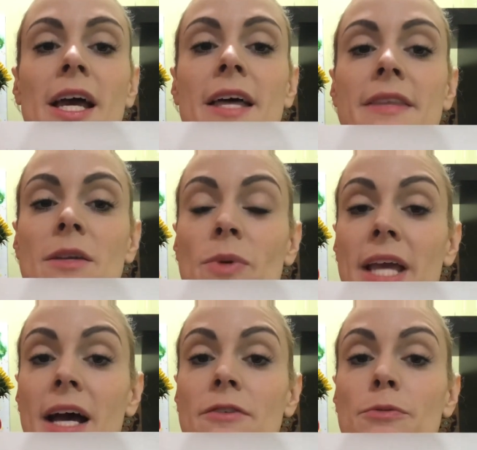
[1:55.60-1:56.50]
And then we
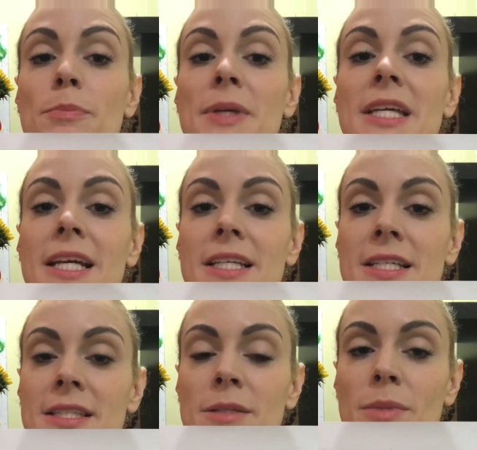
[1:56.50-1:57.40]
have
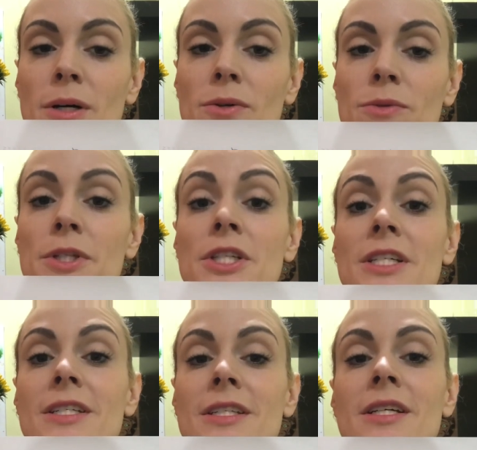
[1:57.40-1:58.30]
pianissimo, which
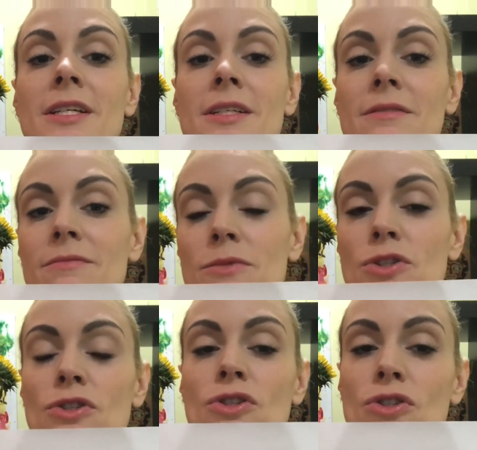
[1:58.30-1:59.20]
is
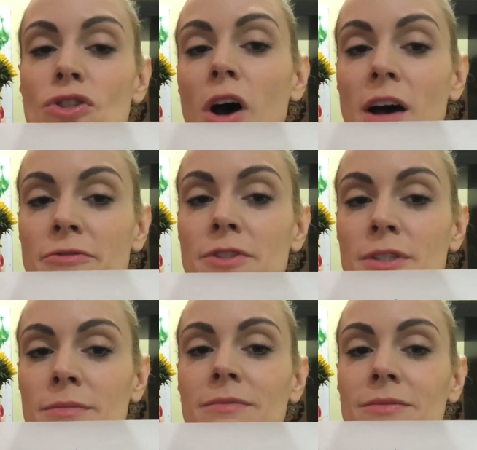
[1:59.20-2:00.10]

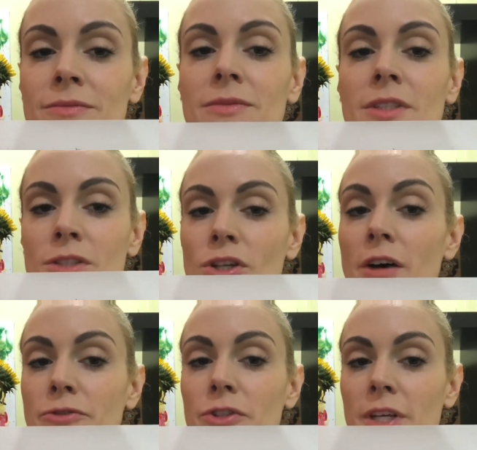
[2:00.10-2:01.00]
soft,
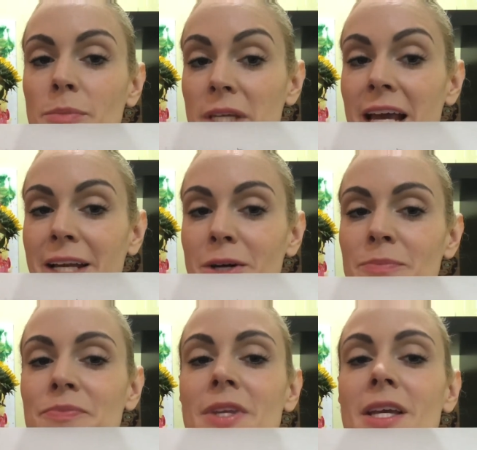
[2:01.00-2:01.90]
softer than piano.